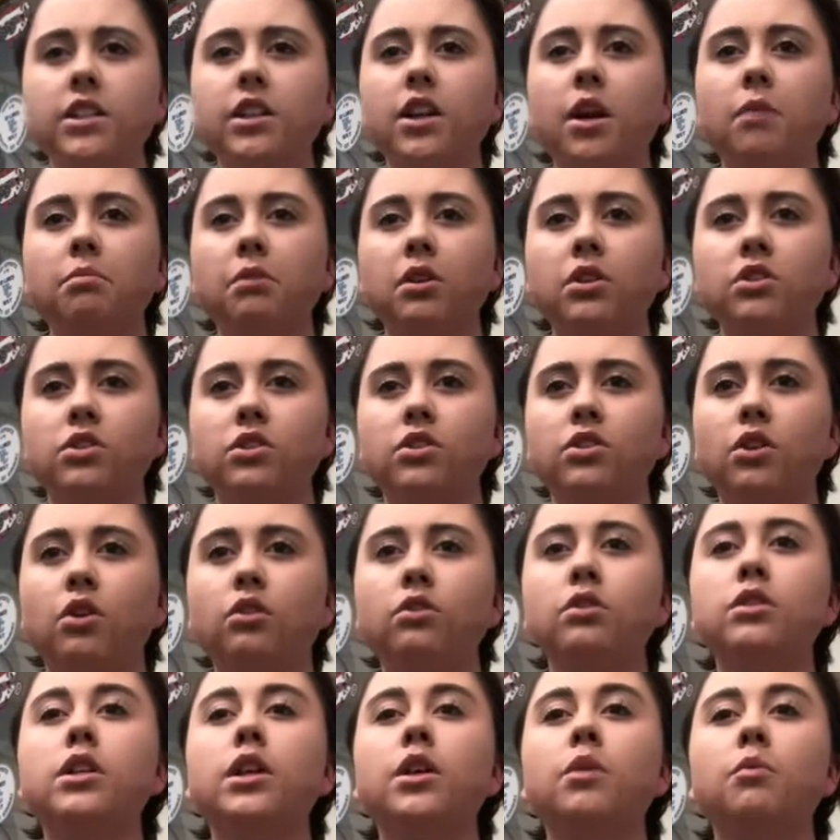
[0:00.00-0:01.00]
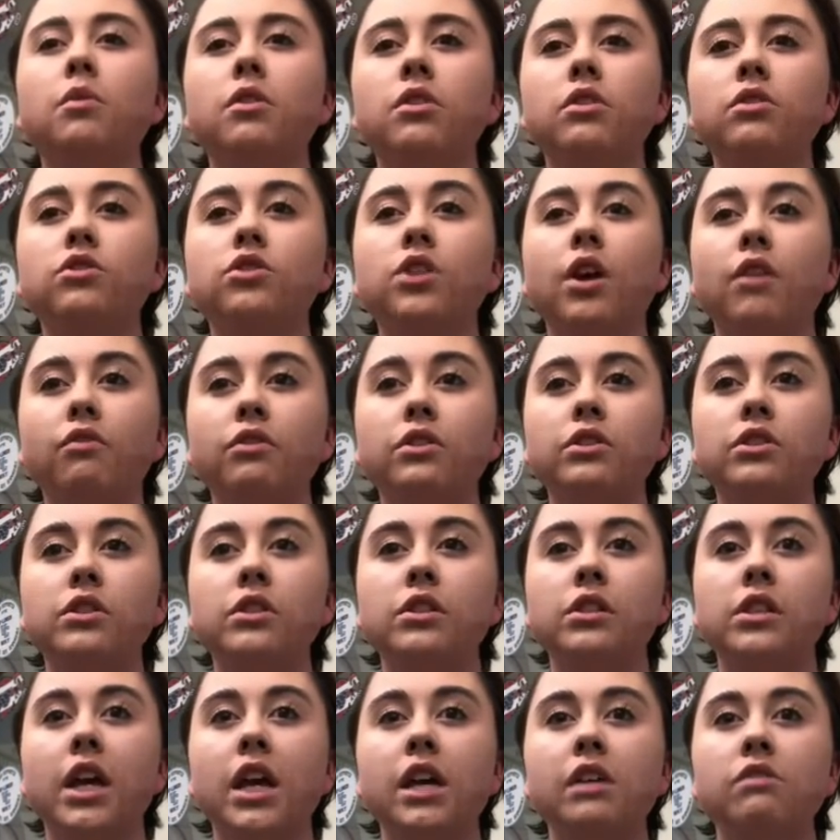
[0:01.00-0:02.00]
up consulting with
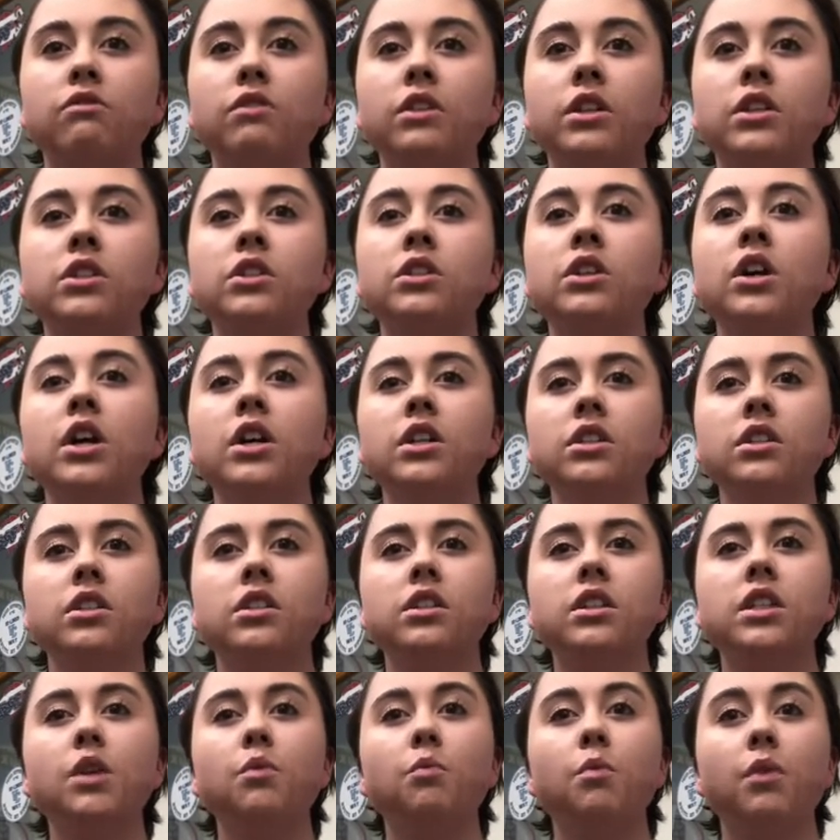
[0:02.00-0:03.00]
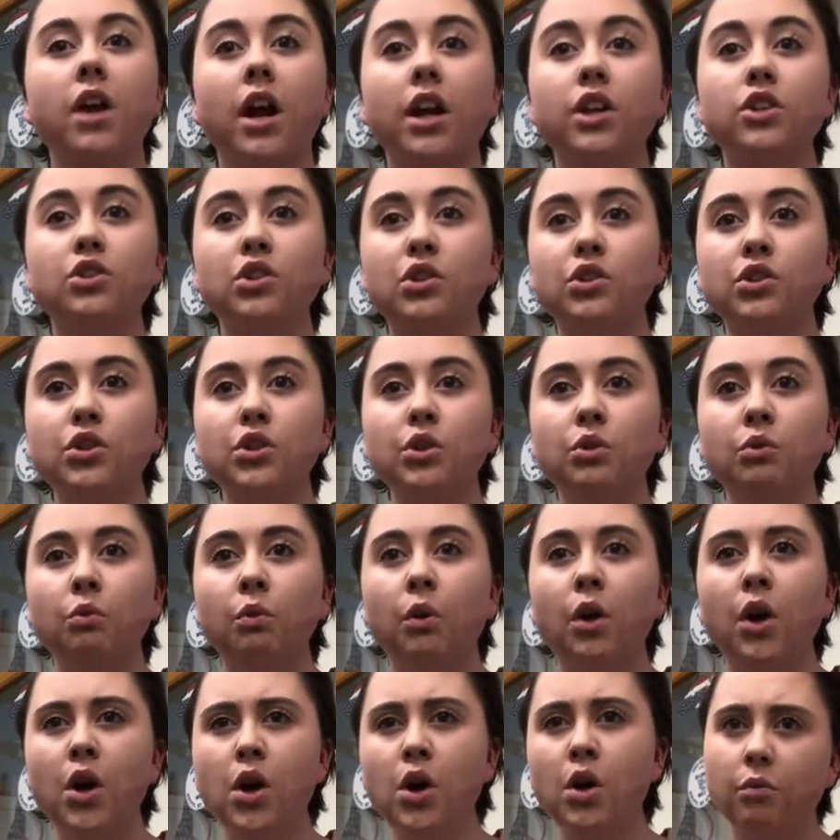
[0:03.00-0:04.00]
Jefferson Davis to see what I should
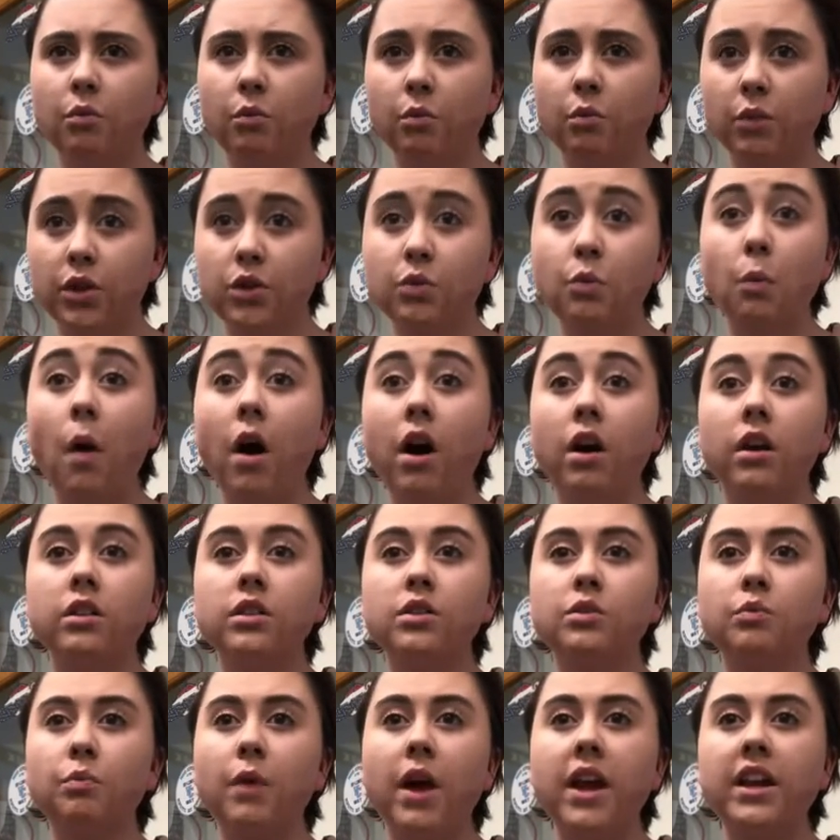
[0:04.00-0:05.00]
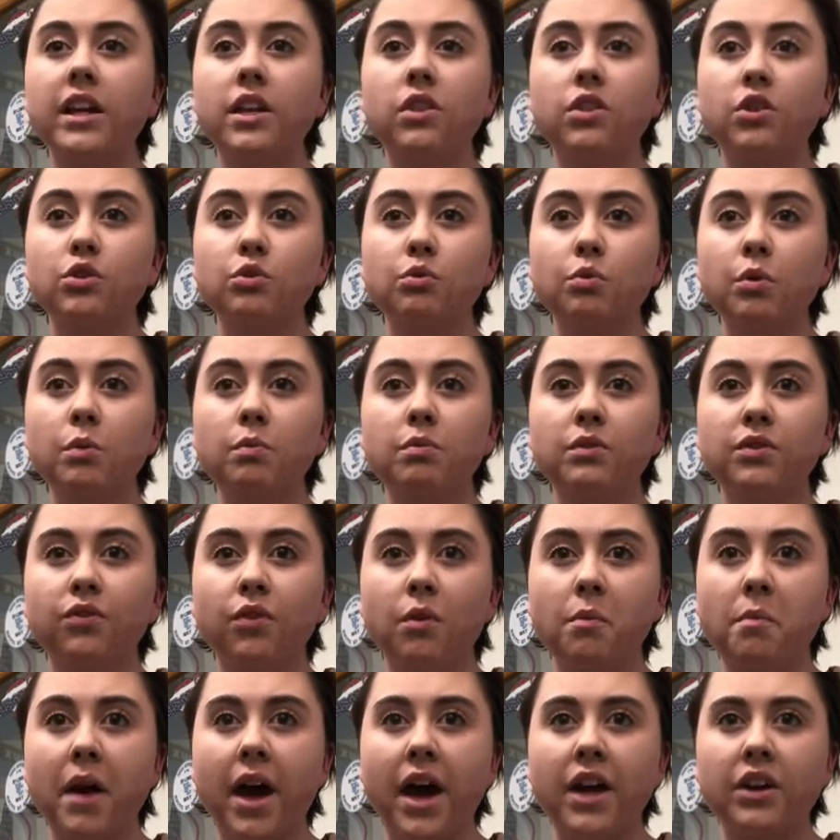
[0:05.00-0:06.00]
do, which was ready the troops for
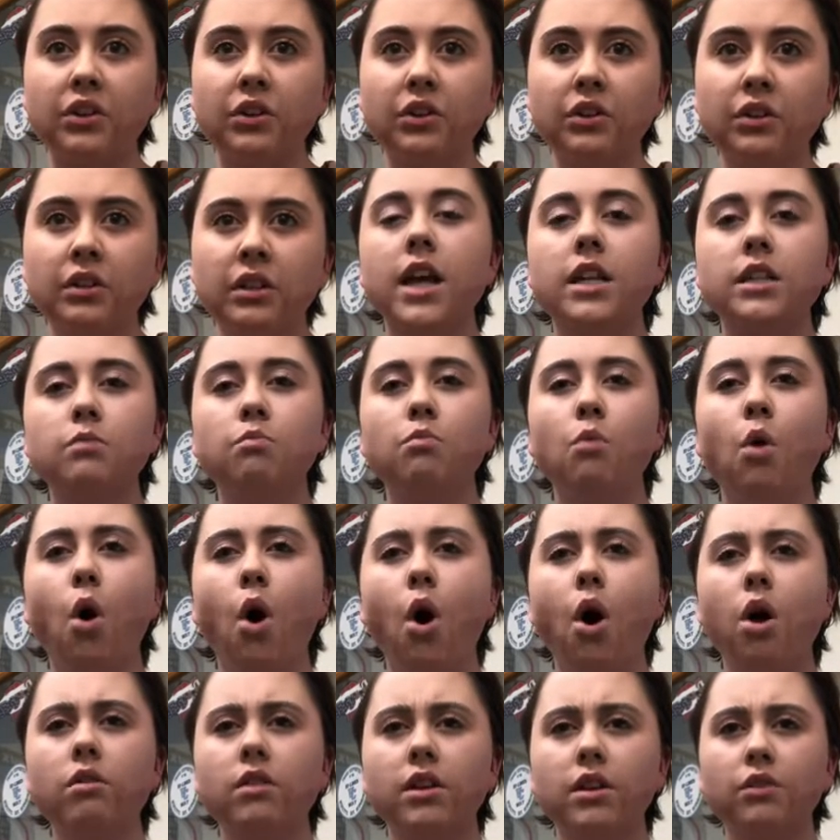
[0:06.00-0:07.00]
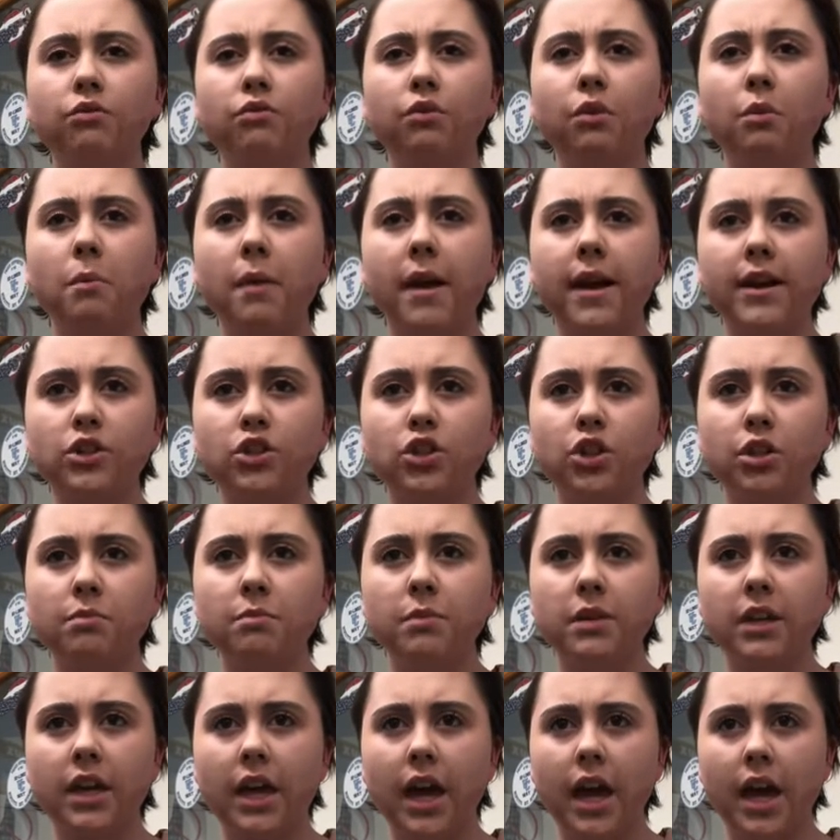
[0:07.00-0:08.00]
battle. As more information
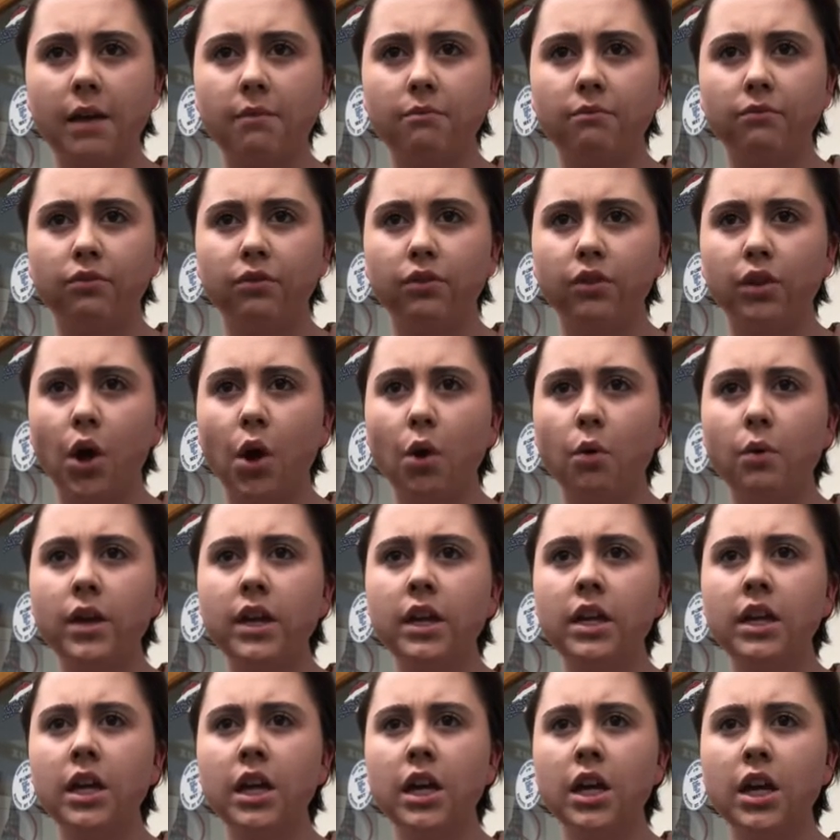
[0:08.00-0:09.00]
became flowing